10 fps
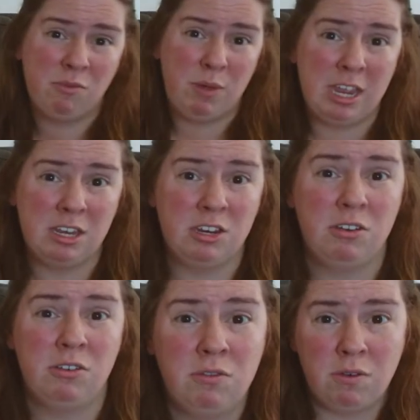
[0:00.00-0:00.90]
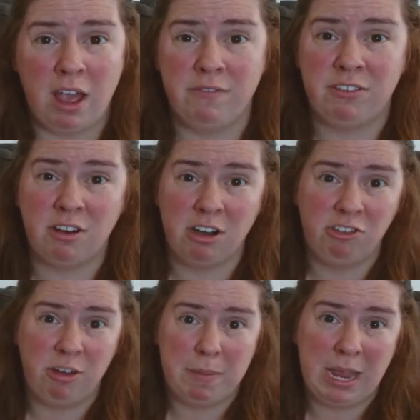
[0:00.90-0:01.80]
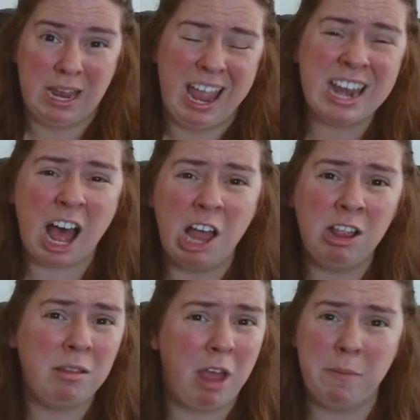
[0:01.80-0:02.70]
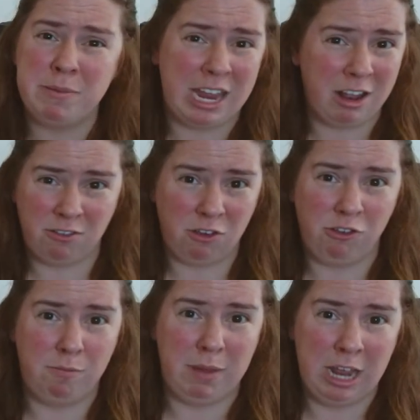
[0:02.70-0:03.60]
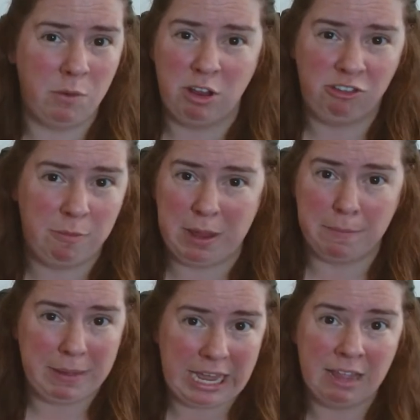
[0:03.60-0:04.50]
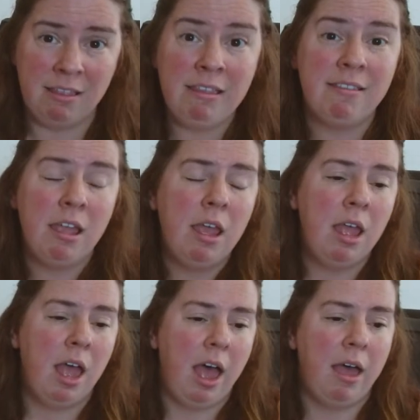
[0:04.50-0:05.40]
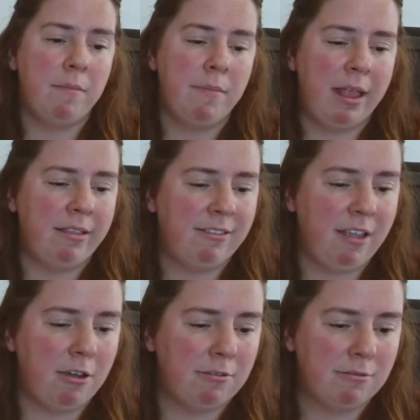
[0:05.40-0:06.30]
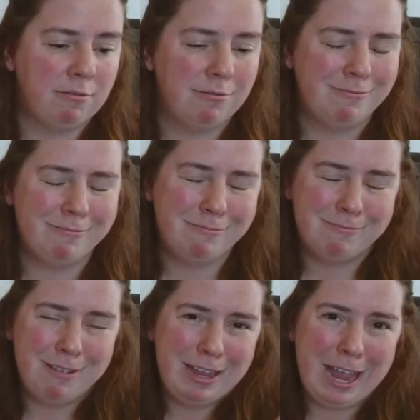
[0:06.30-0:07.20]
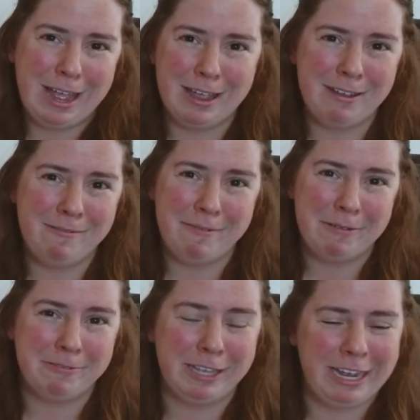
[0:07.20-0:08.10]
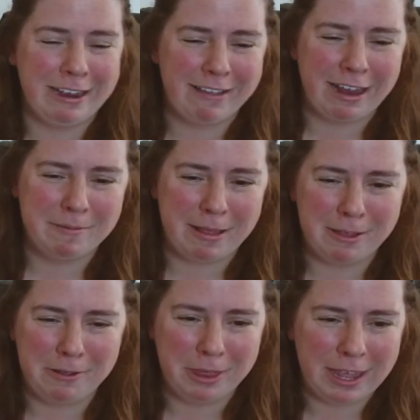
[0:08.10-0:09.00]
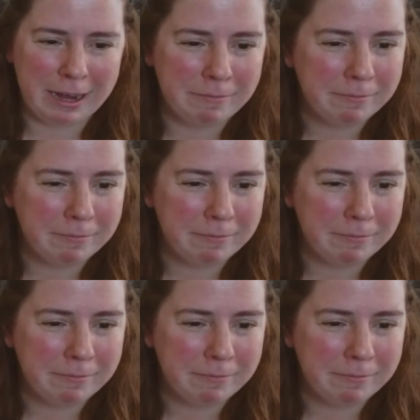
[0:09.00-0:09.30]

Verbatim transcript: week to have started shipping and I'll update on social media when shipping begins. Um, and so yeah, I, I'm really excited about the whole thing.